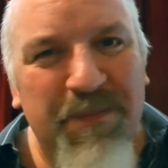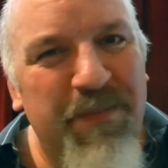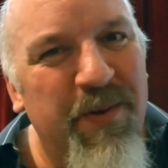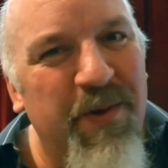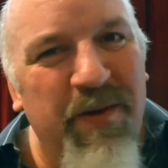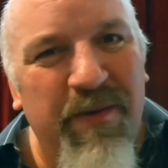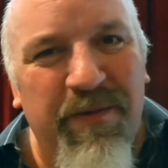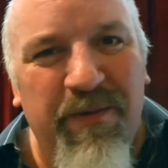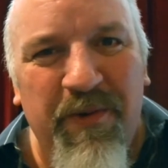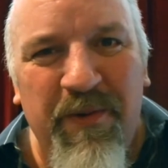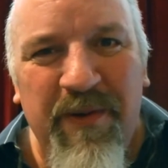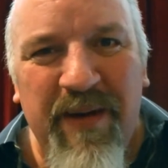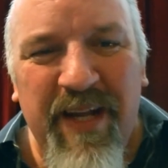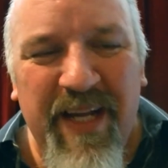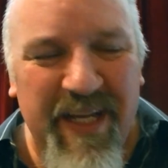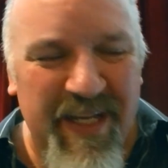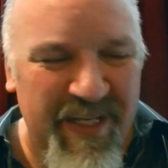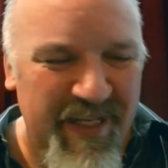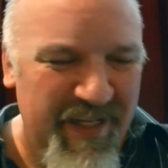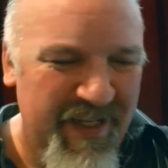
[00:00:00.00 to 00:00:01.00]
beautiful, isn't
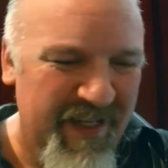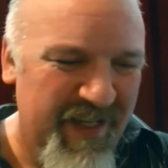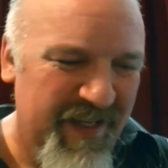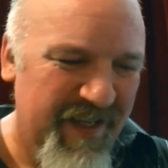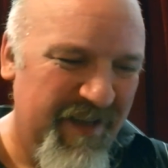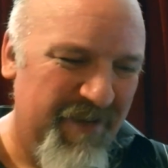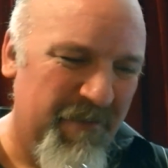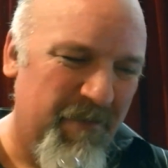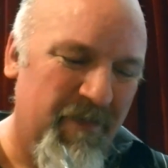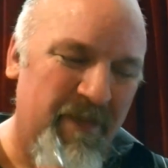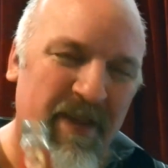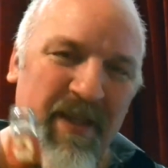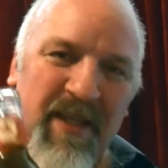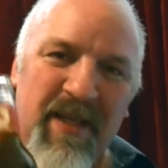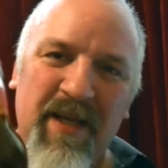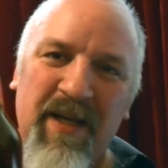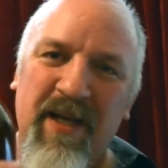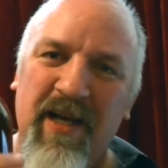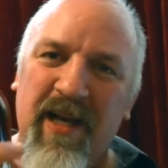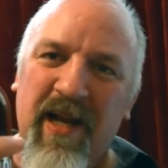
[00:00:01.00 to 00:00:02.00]
it?
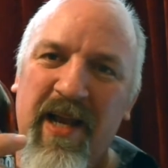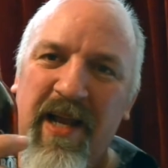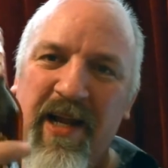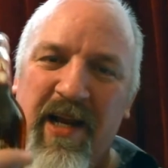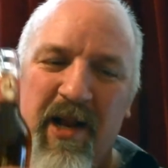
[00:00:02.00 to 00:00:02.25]
Clear